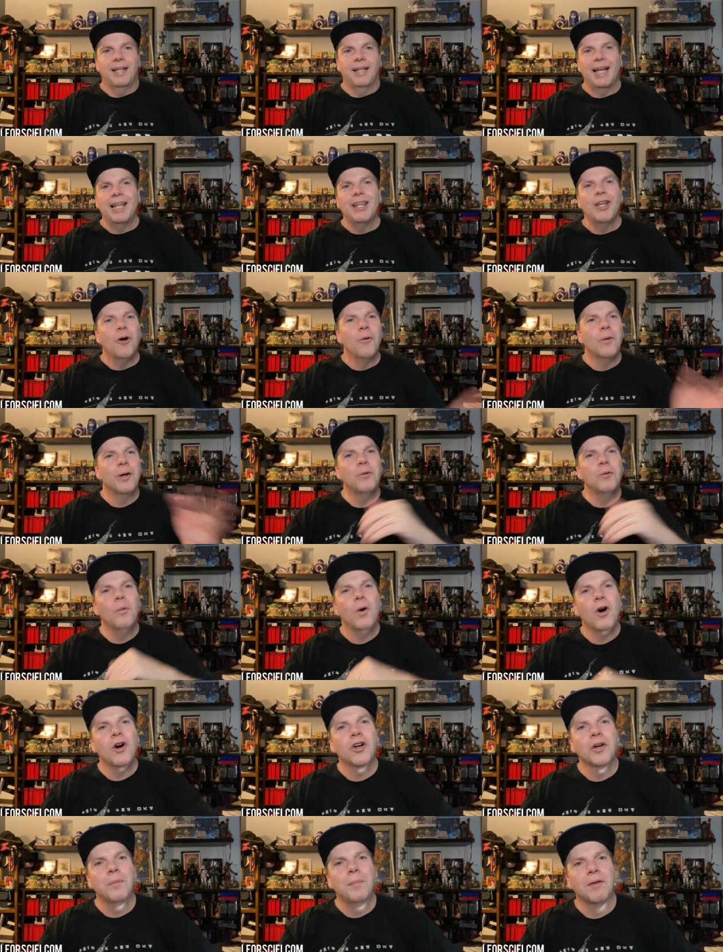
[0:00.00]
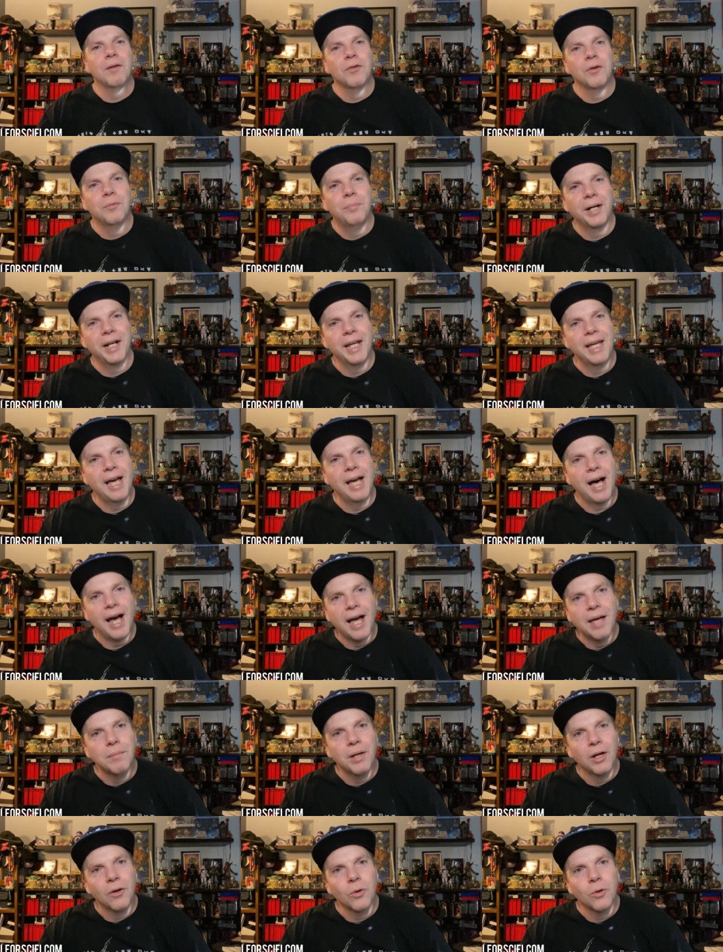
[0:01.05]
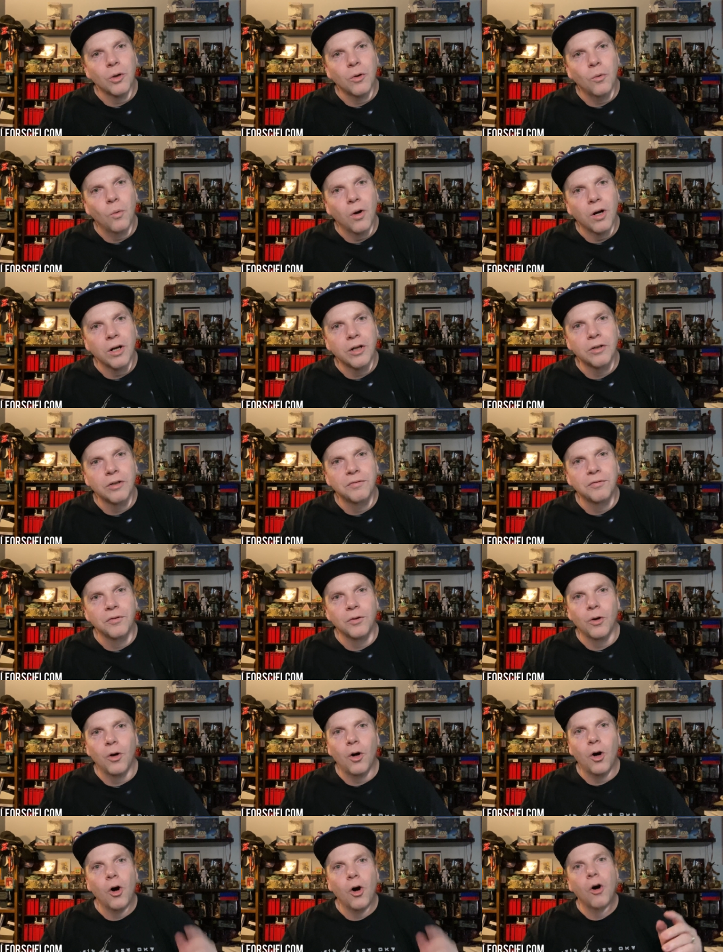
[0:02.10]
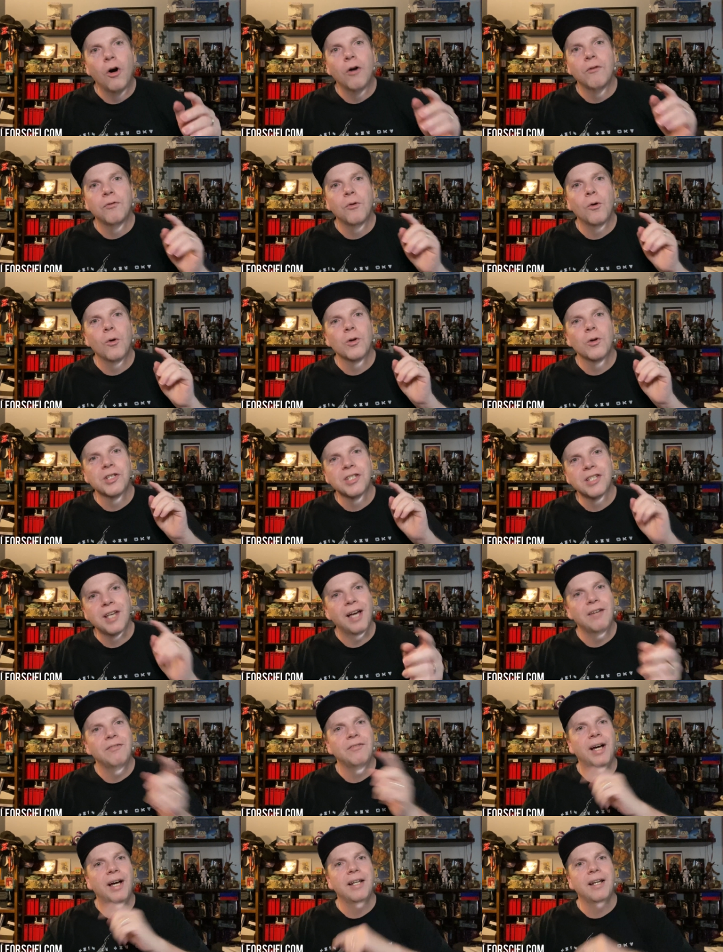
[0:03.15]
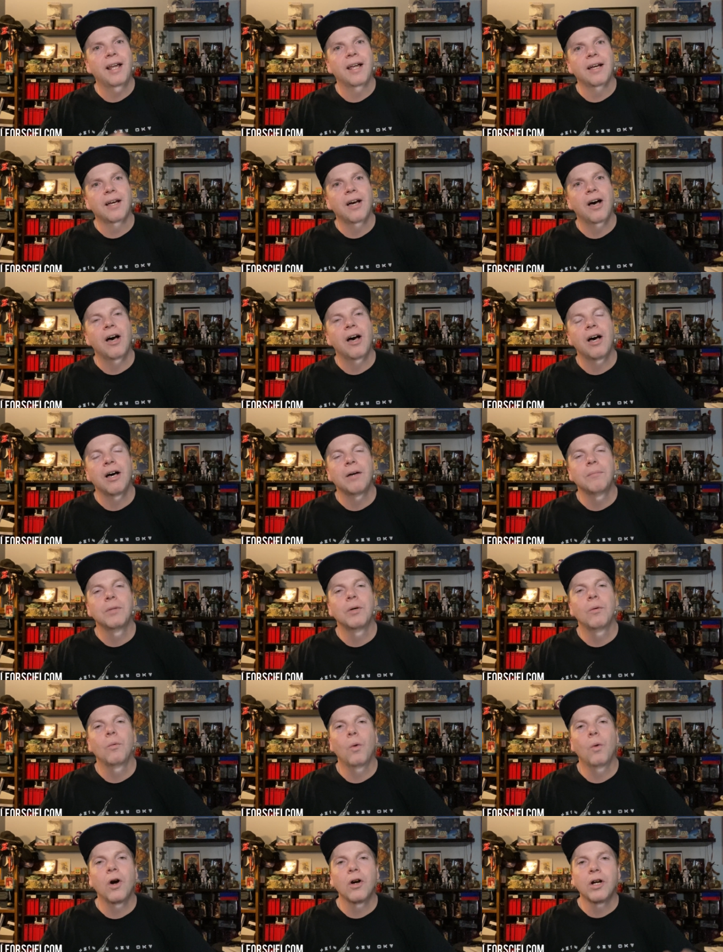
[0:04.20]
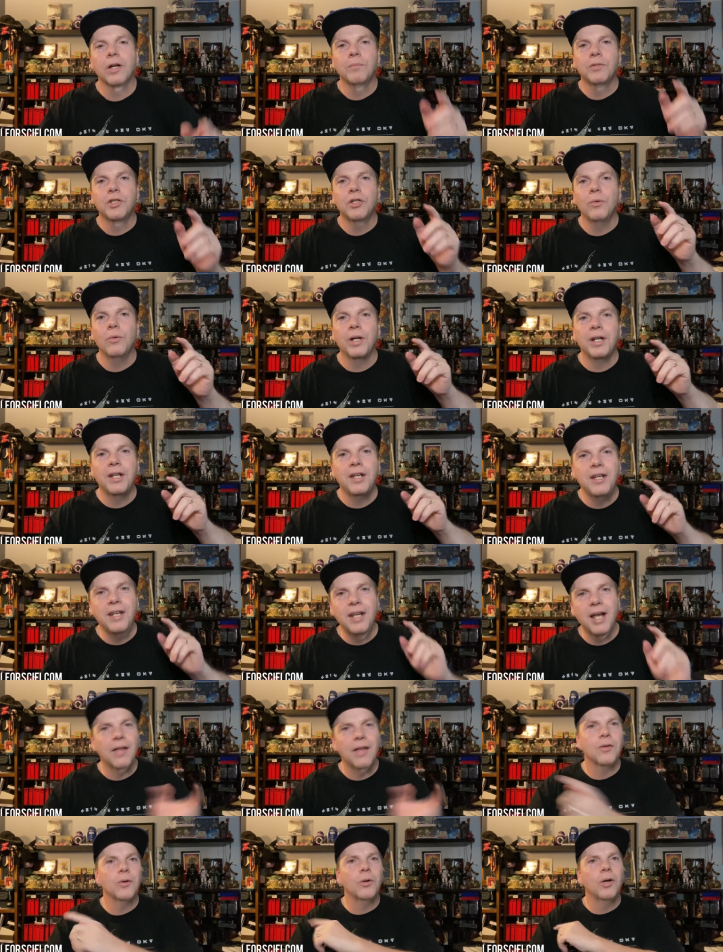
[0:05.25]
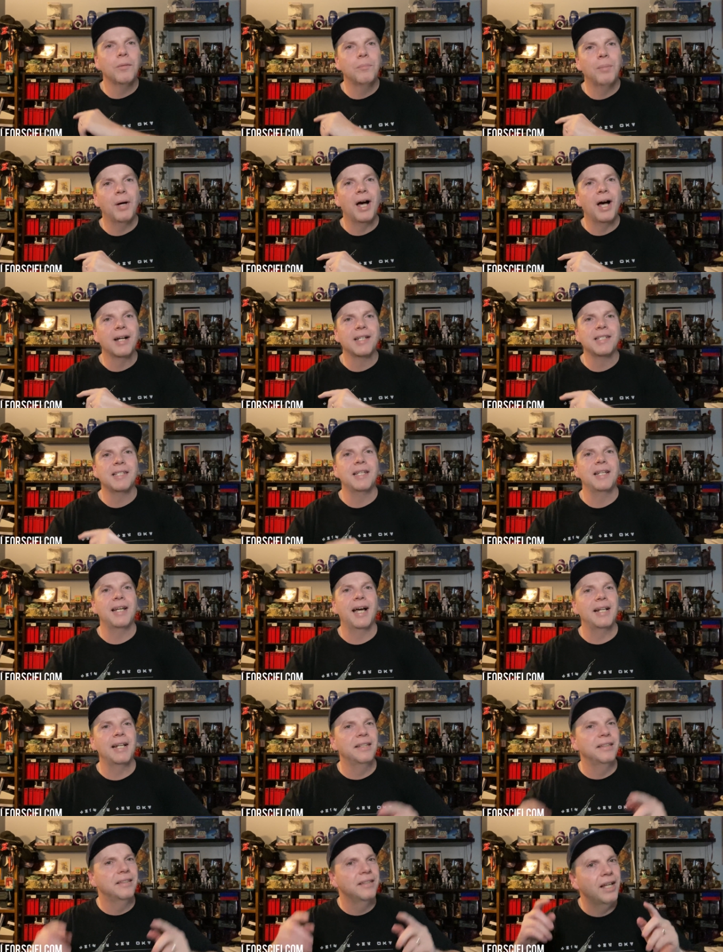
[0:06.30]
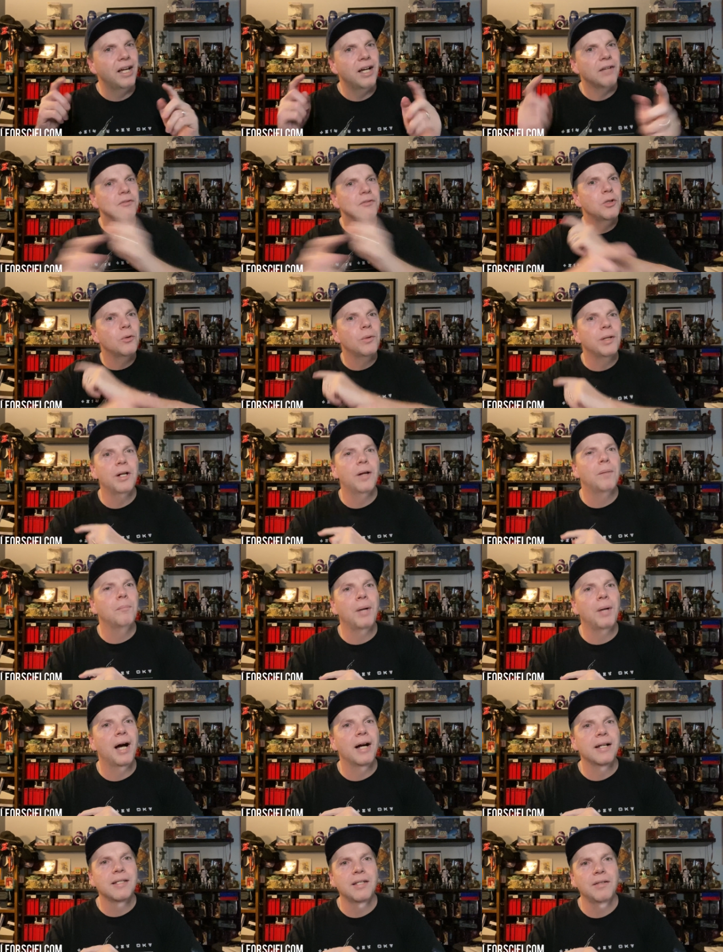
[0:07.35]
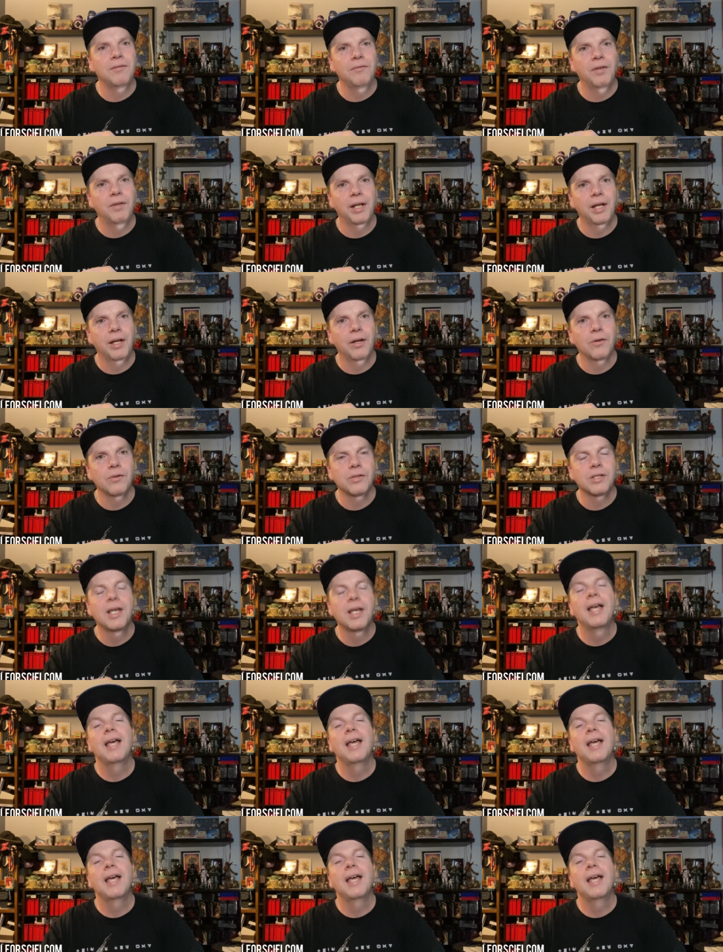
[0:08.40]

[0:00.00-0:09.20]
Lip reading: Hello and welcome everybody. I'm Eric Walker for all4sci-fi.com. Welcome to another unboxing. I love doing unboxing videos.